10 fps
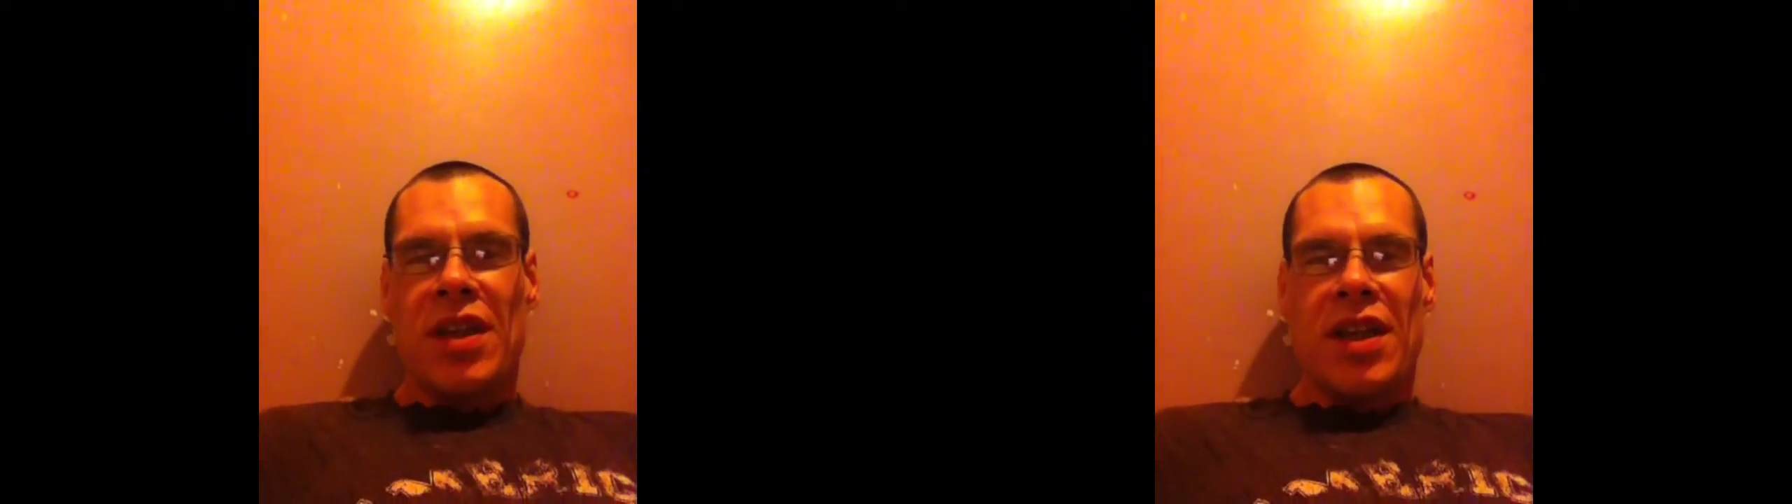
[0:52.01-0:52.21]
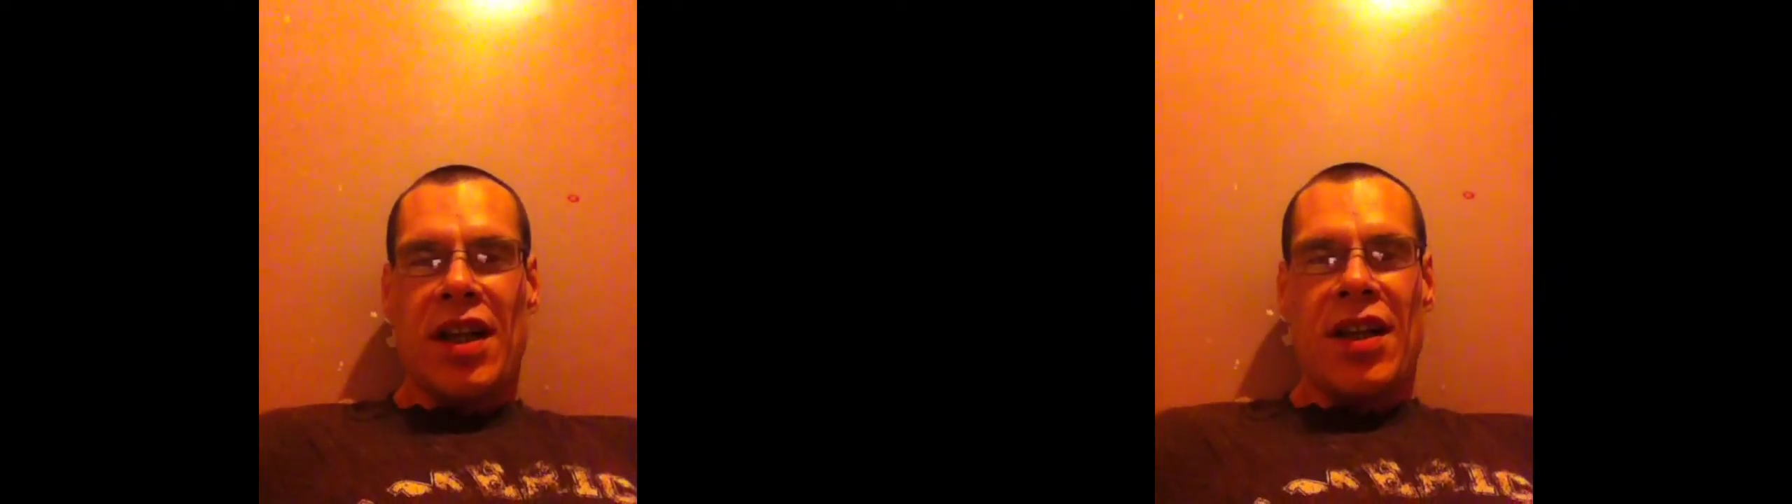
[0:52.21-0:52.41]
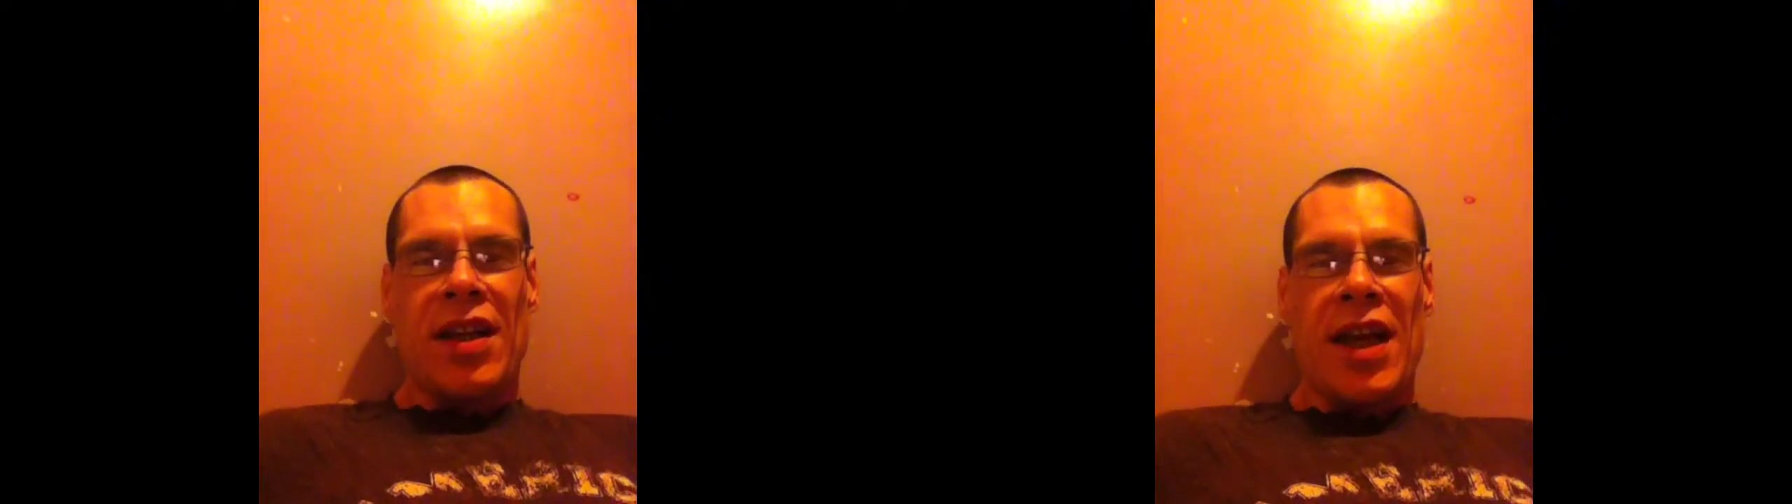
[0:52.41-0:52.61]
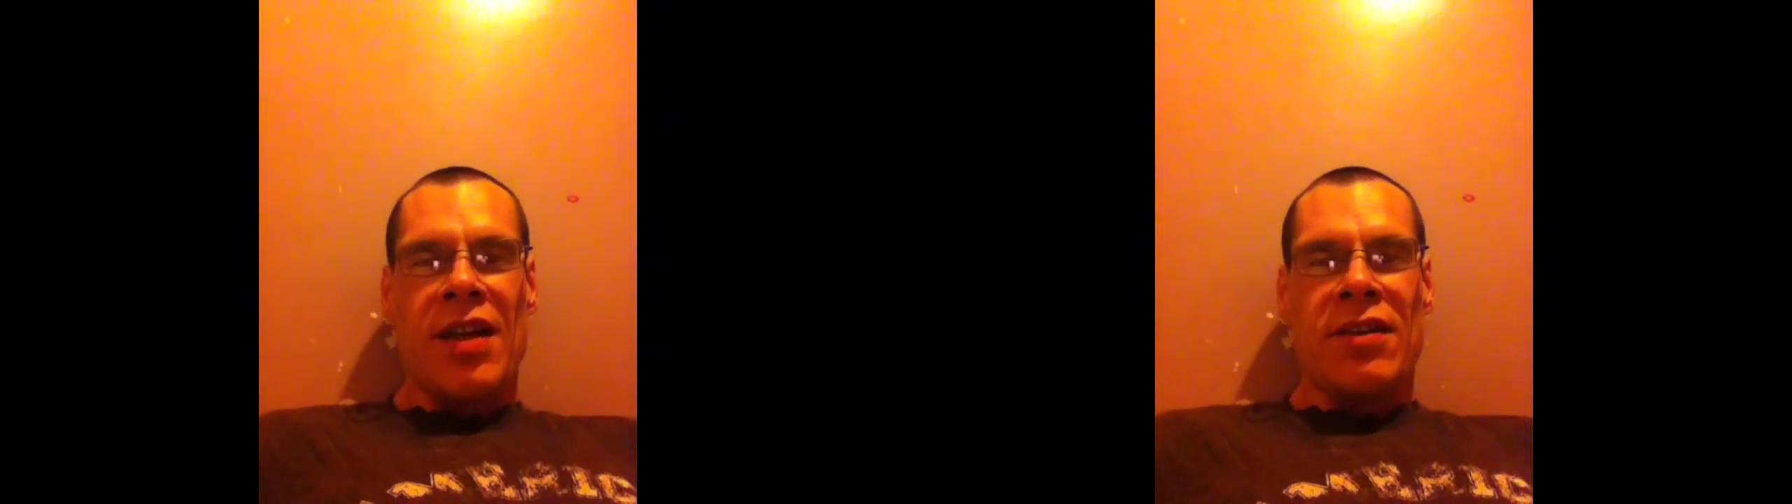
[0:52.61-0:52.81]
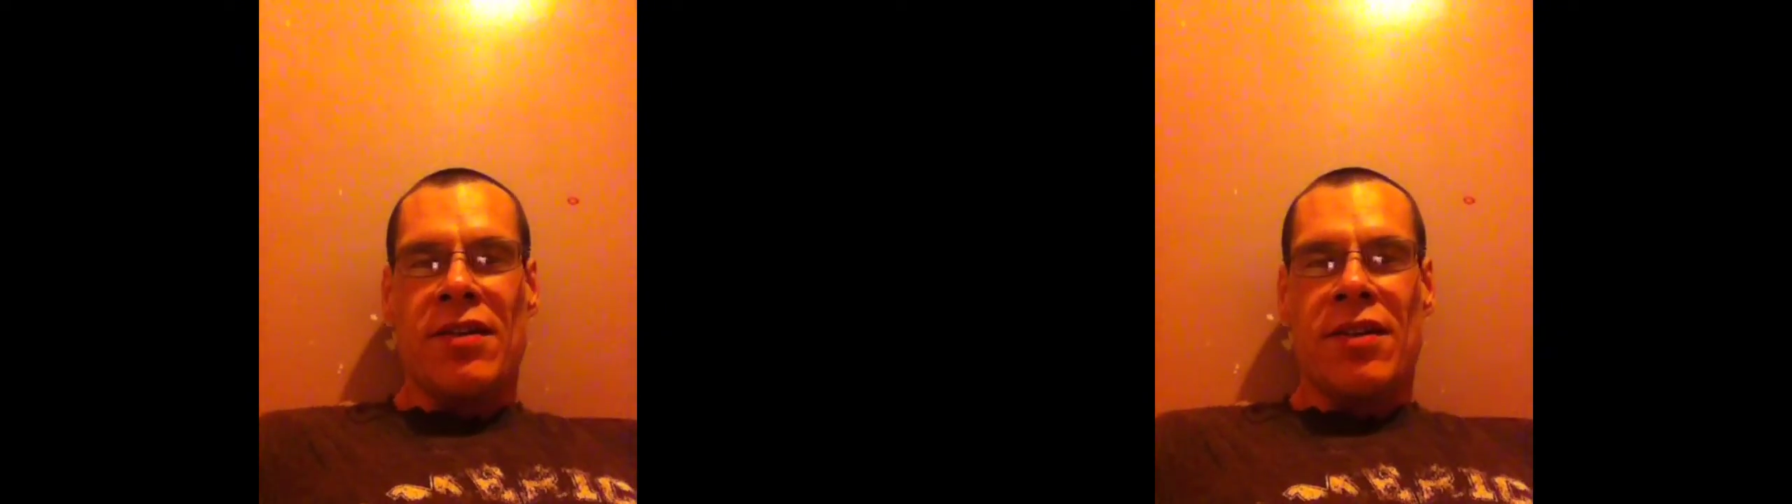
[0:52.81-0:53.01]
none of
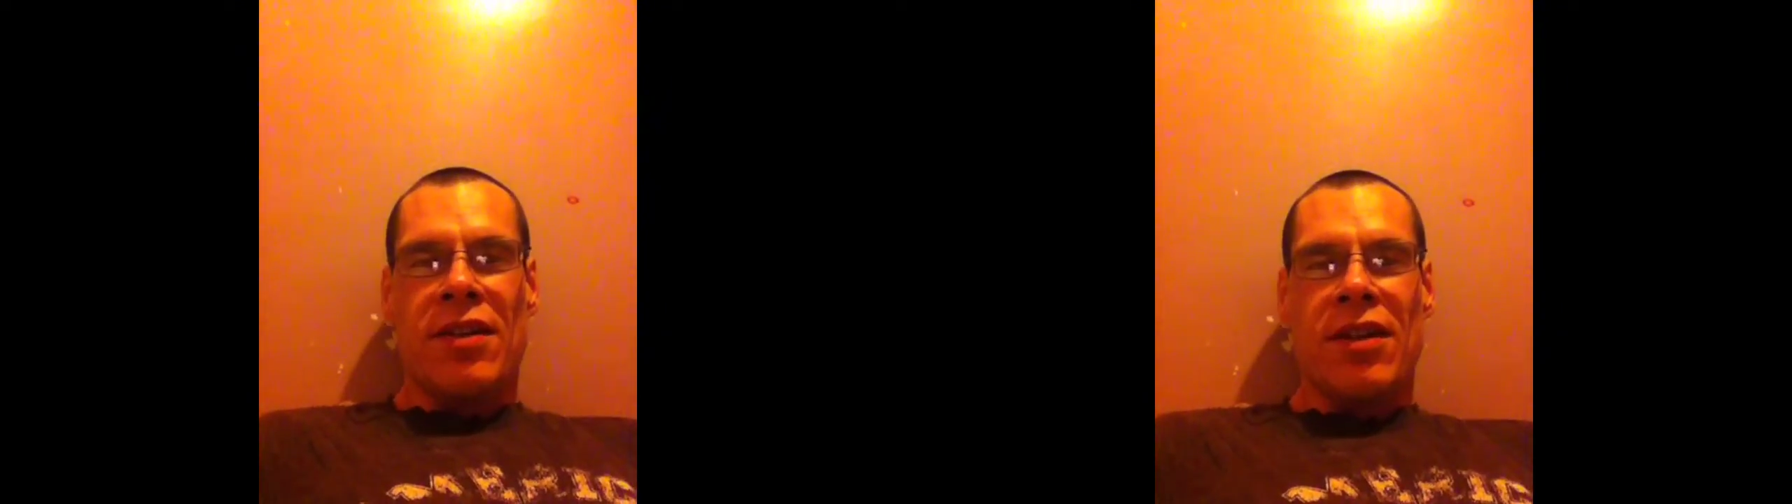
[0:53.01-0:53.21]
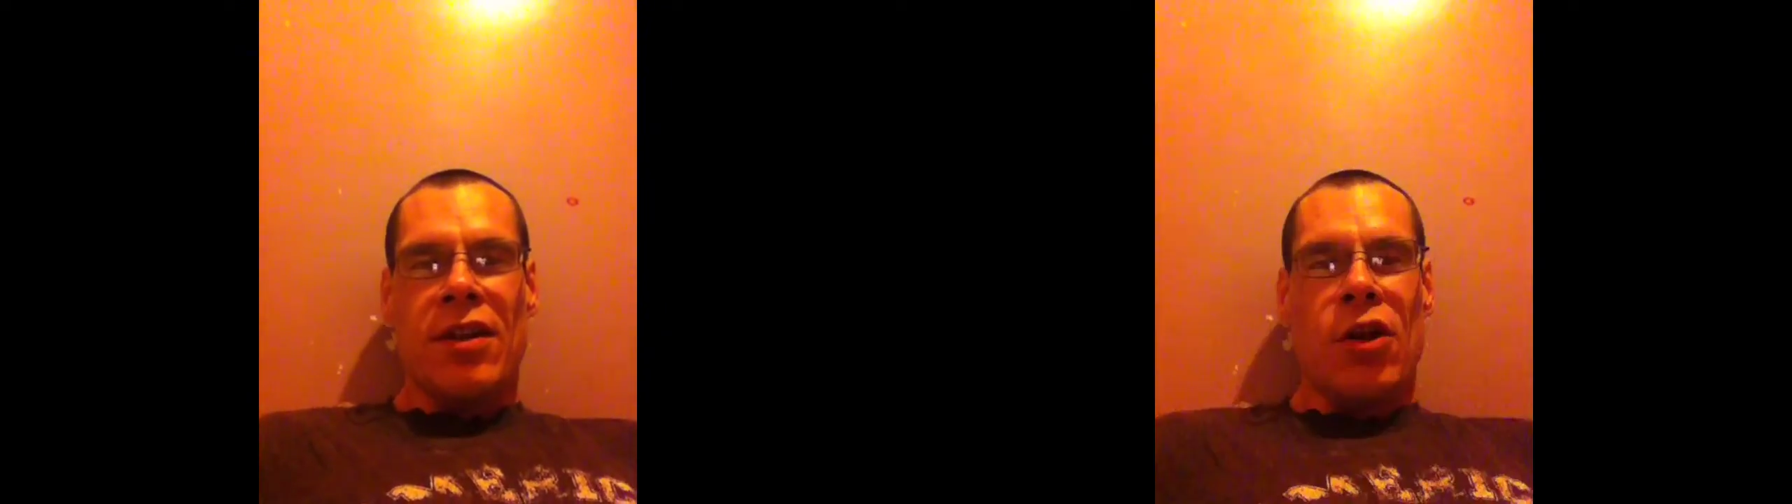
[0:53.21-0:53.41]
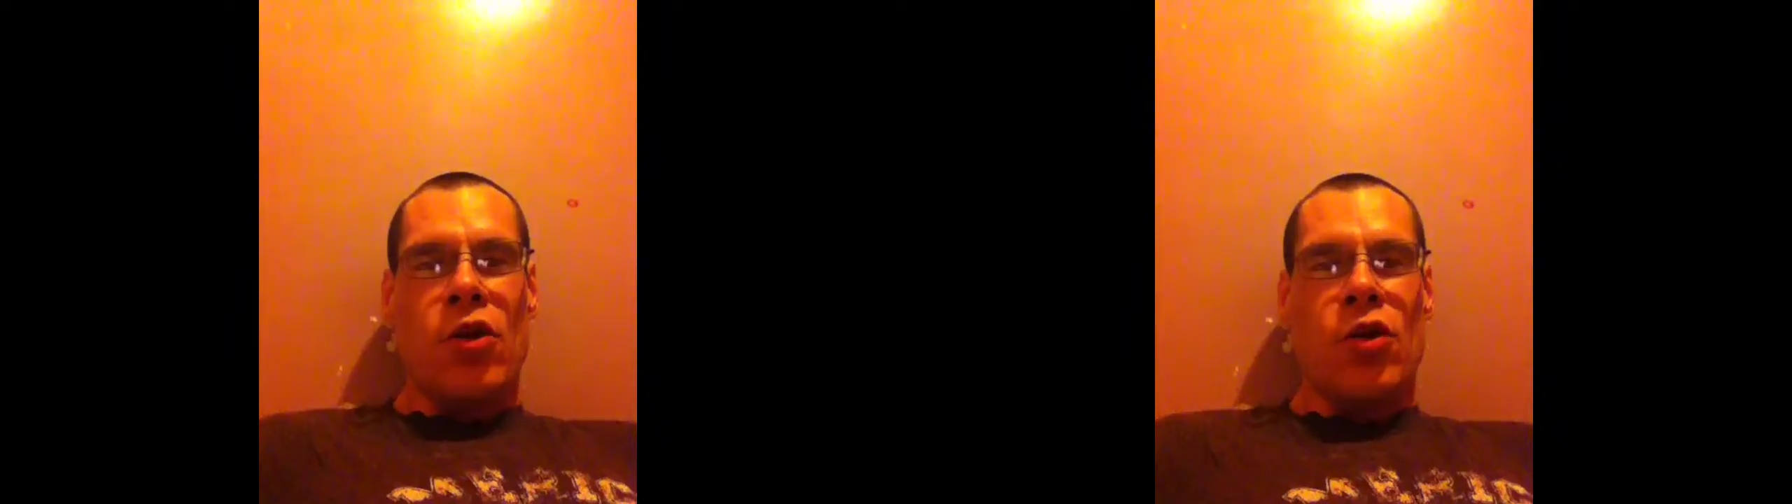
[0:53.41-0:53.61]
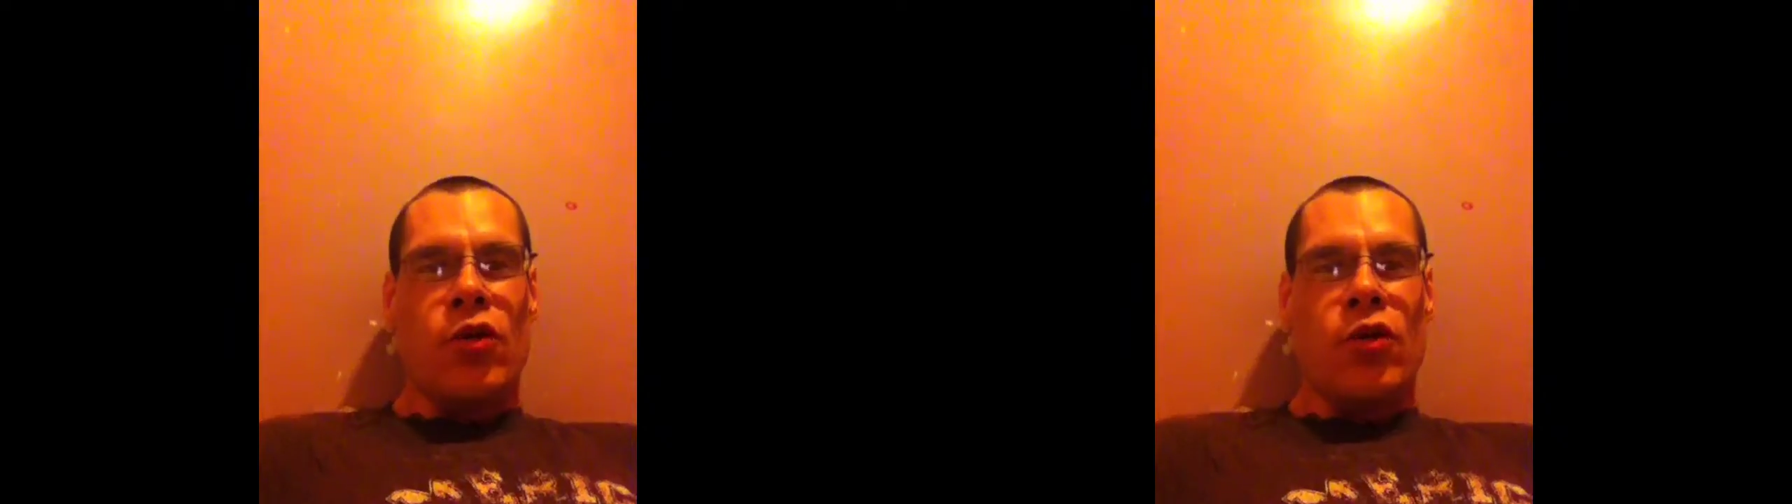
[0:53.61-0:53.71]
that low